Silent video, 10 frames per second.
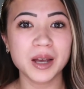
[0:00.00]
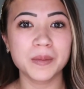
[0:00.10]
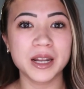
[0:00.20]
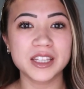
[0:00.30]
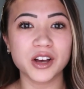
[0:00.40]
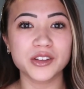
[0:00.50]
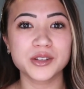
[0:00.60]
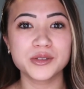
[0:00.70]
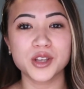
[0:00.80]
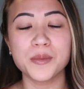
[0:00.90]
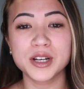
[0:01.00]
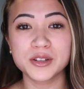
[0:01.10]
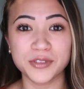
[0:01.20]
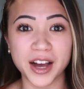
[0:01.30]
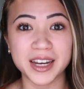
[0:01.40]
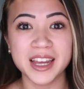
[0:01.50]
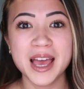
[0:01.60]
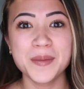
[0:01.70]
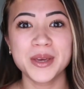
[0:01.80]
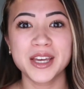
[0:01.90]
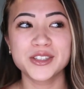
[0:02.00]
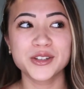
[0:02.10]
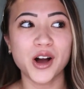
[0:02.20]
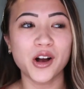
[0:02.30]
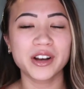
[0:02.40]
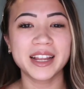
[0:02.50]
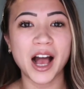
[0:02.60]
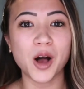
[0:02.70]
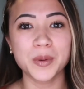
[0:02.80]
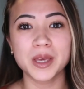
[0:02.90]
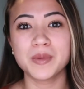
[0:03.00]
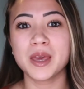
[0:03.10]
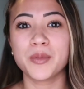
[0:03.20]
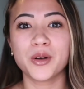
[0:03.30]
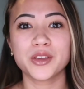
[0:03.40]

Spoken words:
but it's also so much fun because you're already helping people,